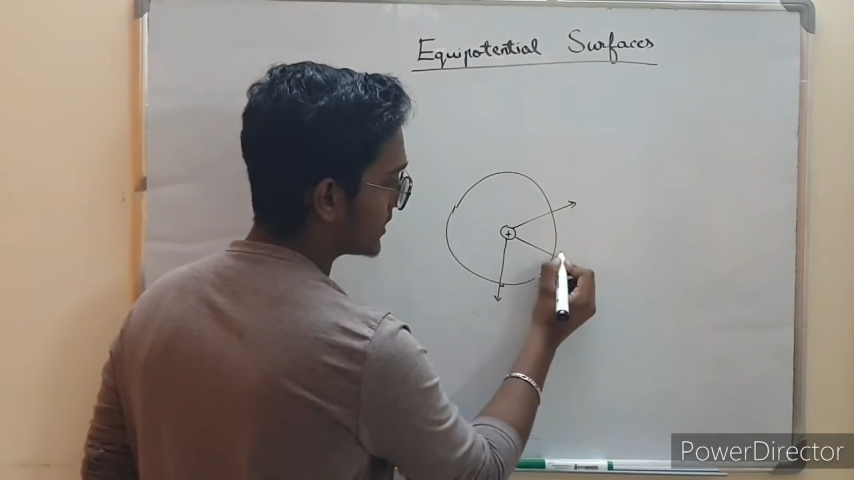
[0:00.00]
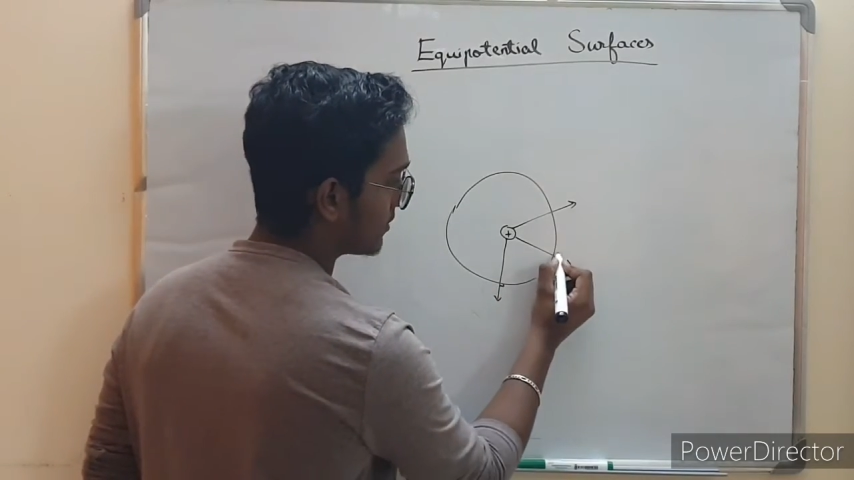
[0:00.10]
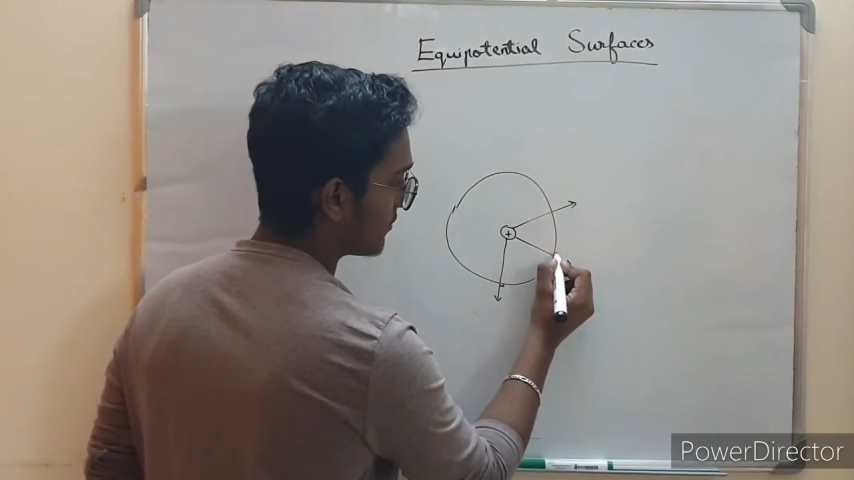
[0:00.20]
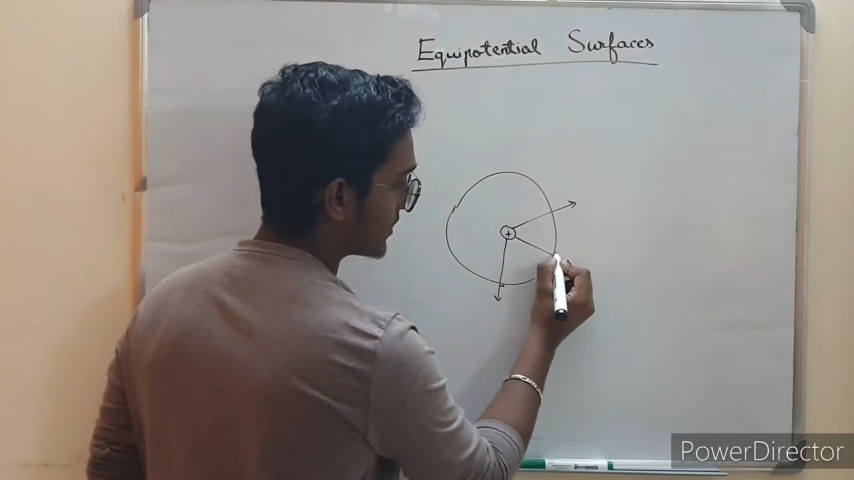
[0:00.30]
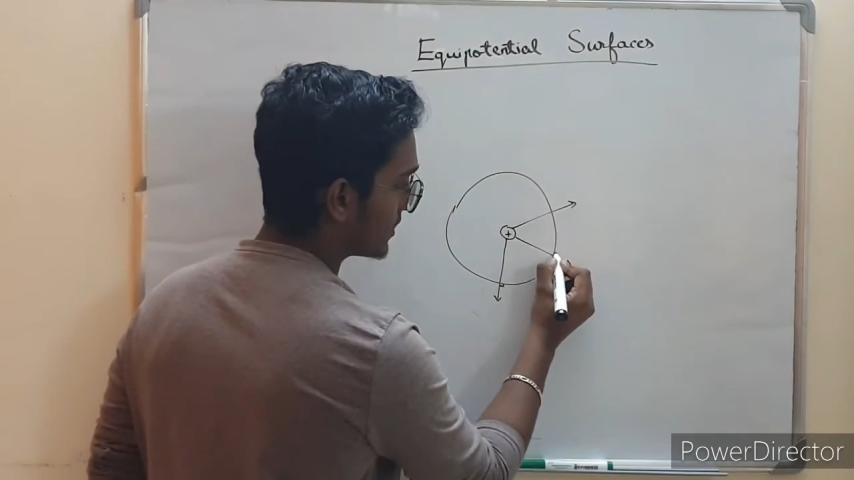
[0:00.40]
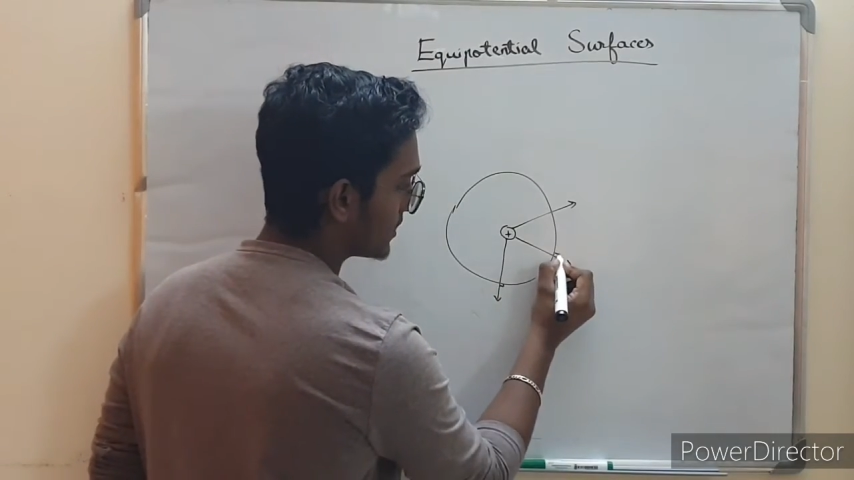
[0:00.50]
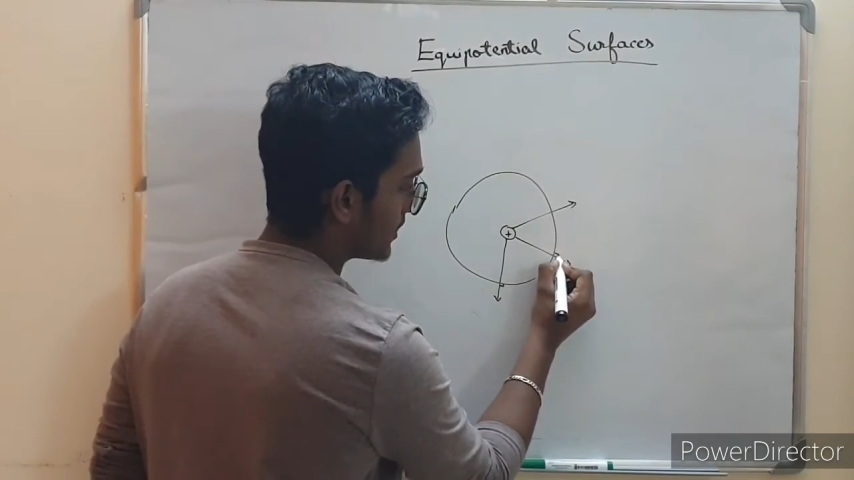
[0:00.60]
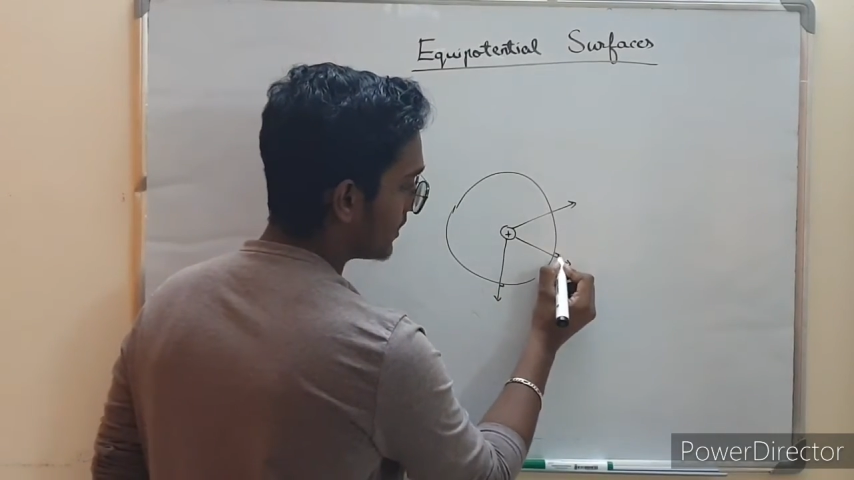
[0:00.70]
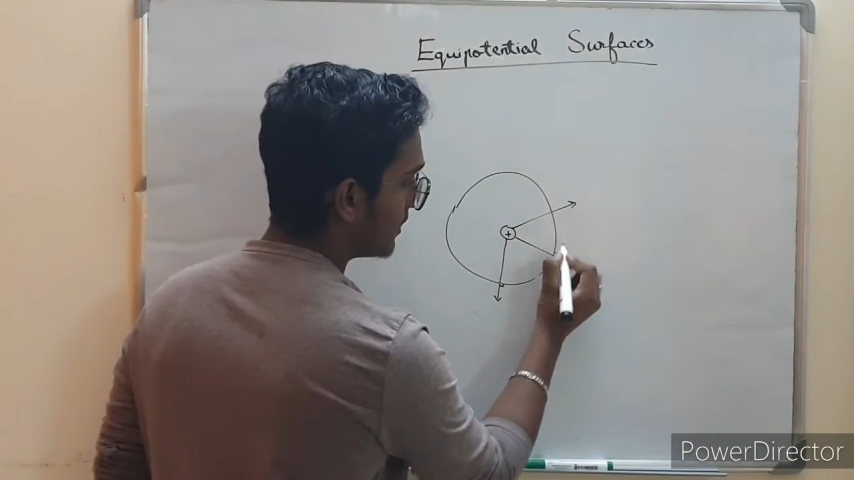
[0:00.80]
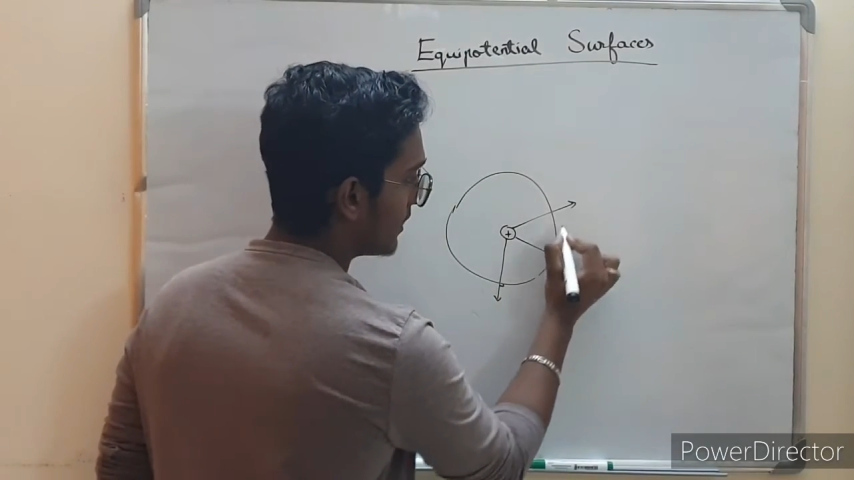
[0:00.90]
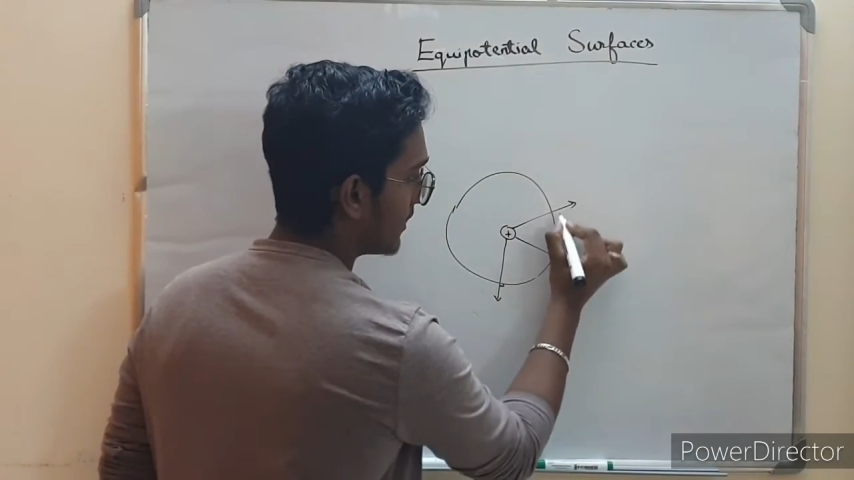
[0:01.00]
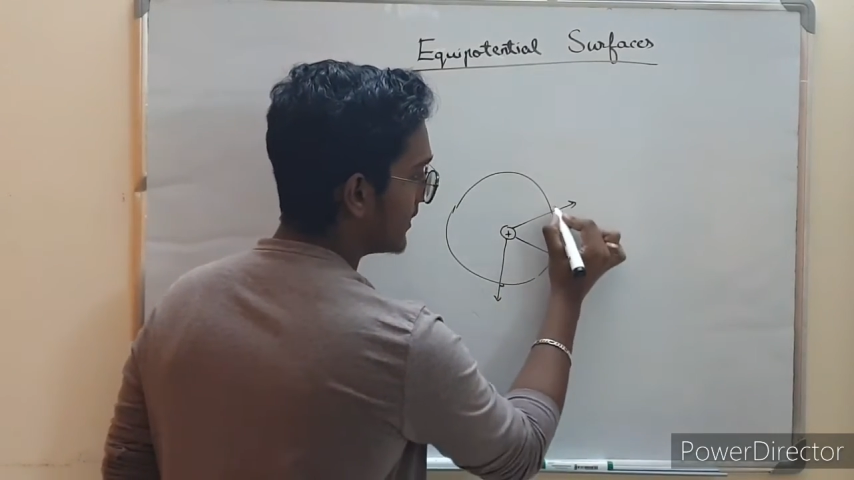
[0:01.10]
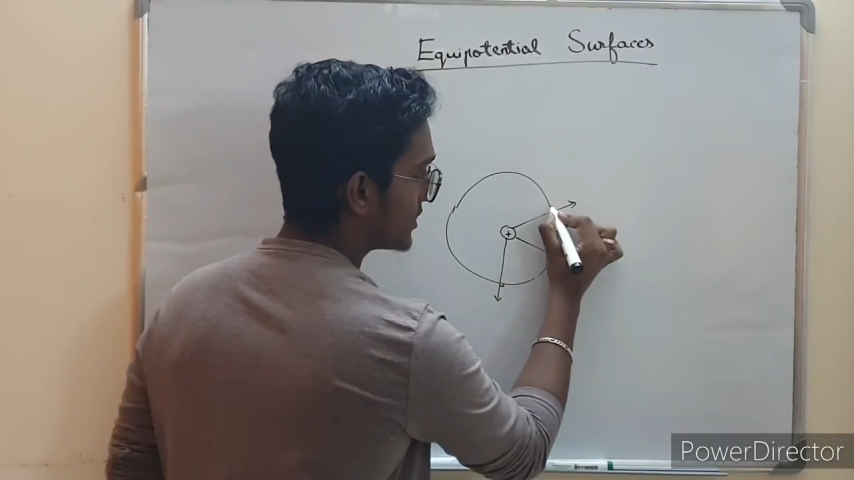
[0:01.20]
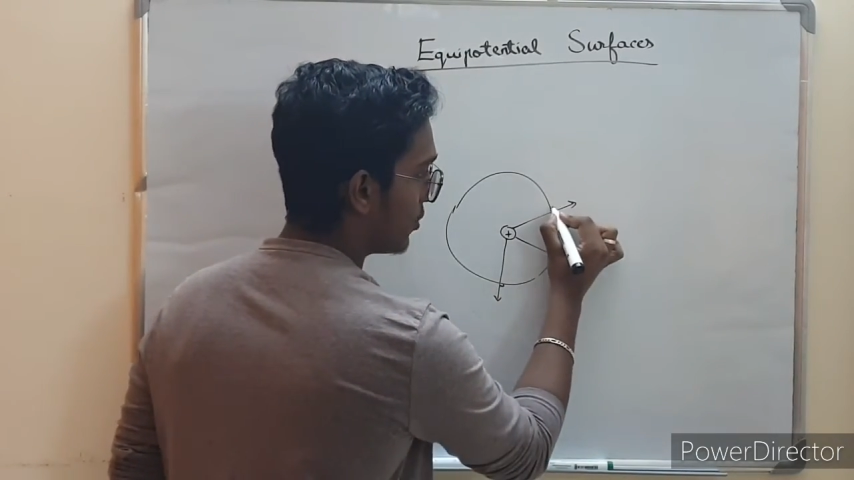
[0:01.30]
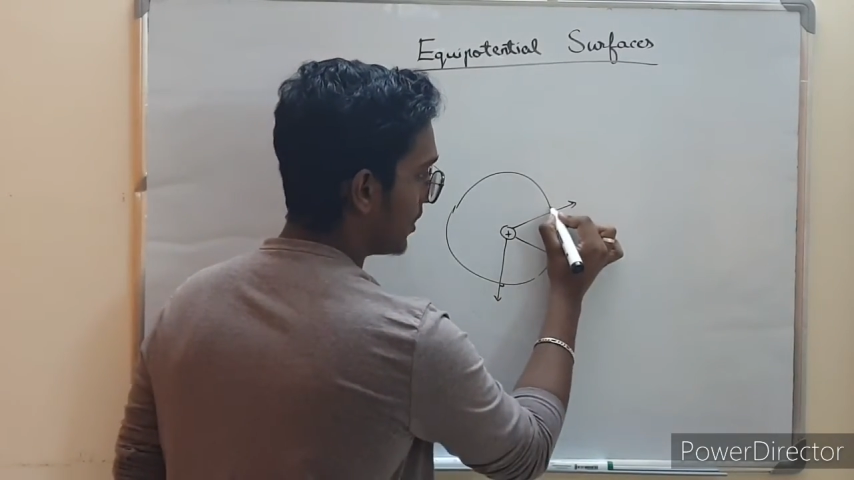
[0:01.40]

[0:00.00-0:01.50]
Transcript: the surface. This